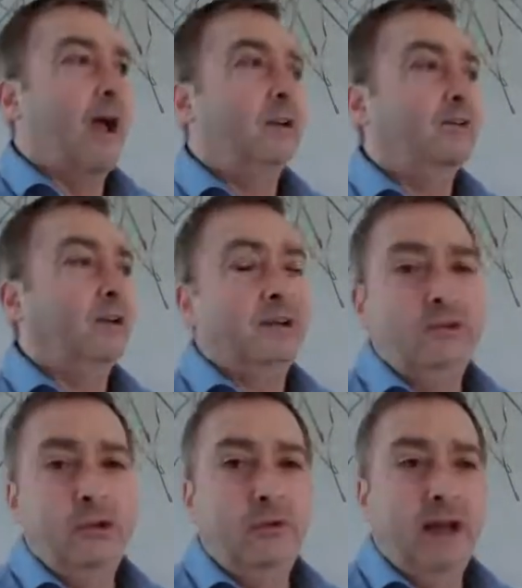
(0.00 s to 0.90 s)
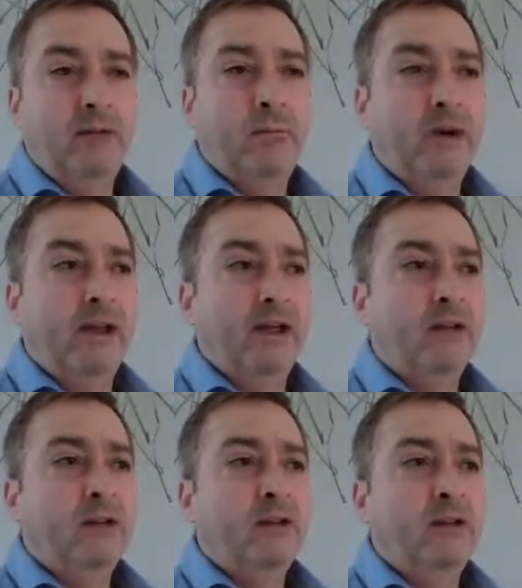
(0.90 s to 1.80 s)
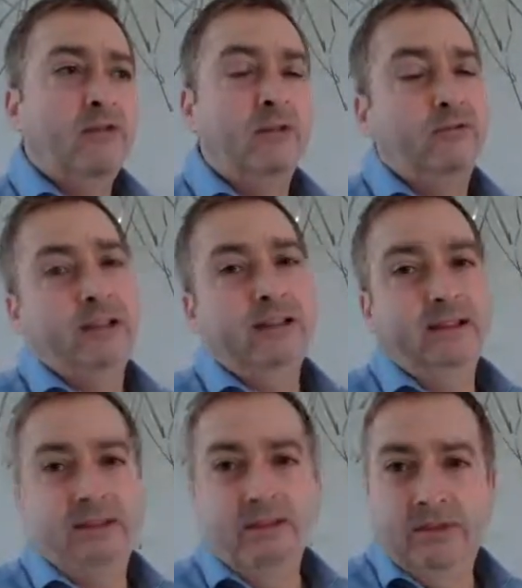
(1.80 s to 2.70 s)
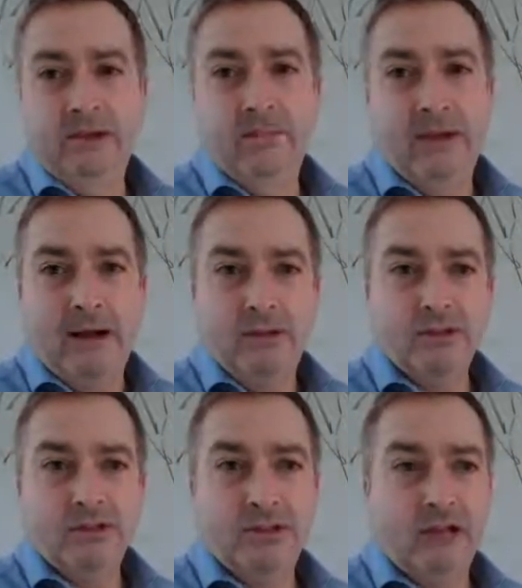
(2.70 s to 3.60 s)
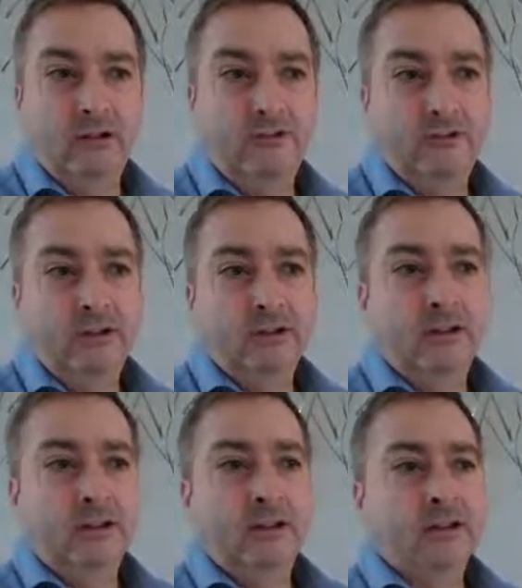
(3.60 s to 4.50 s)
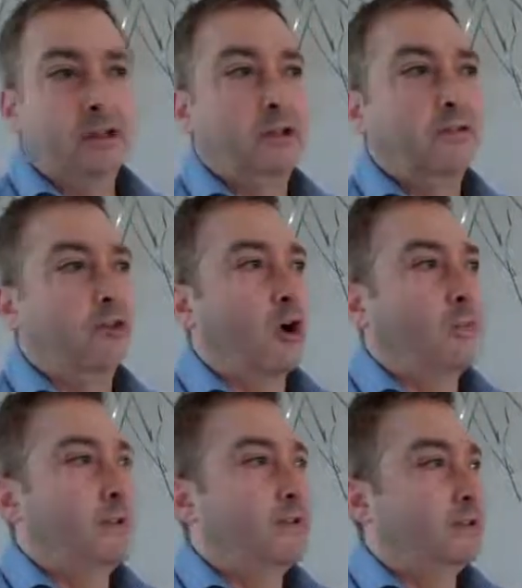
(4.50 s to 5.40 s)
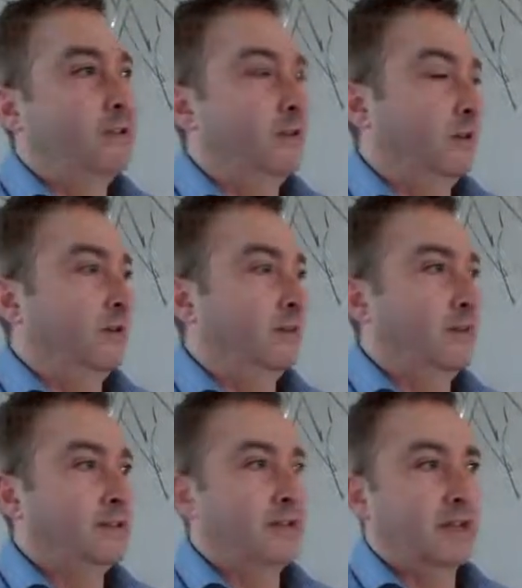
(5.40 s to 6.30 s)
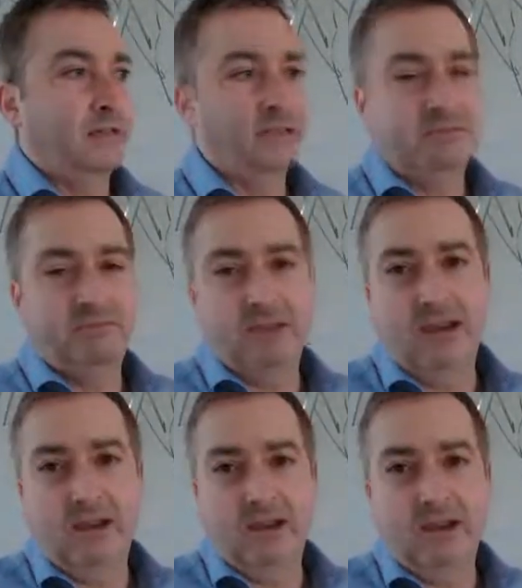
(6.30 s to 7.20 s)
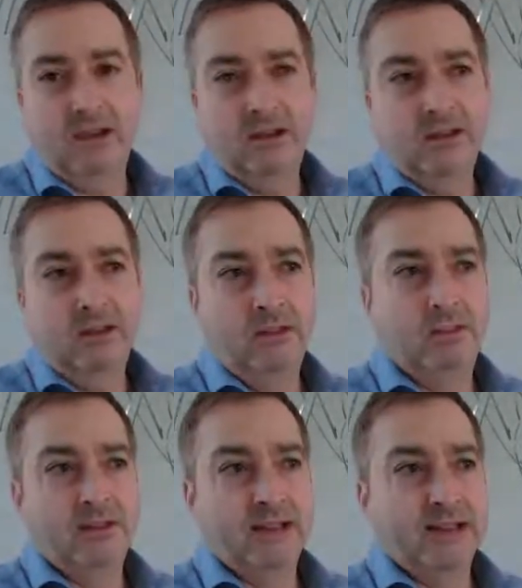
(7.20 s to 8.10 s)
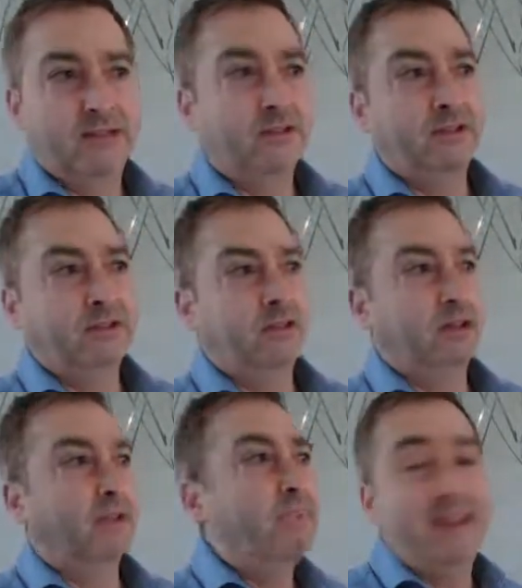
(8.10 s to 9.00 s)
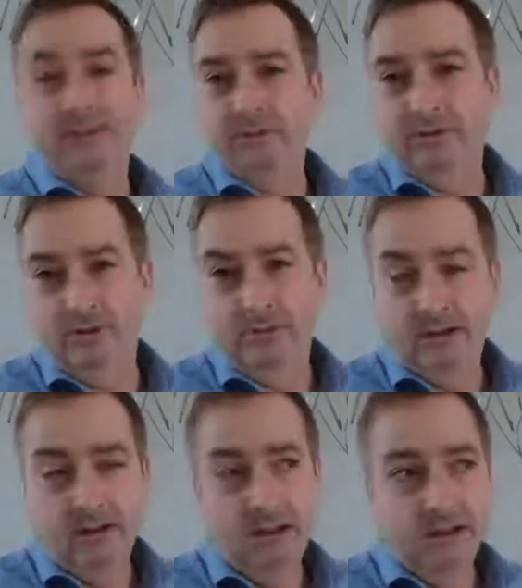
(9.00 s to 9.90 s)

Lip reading: And you can do that by revealing something about yourself. So you've commented on, let's say, the speaker, the presenter at a meetup group.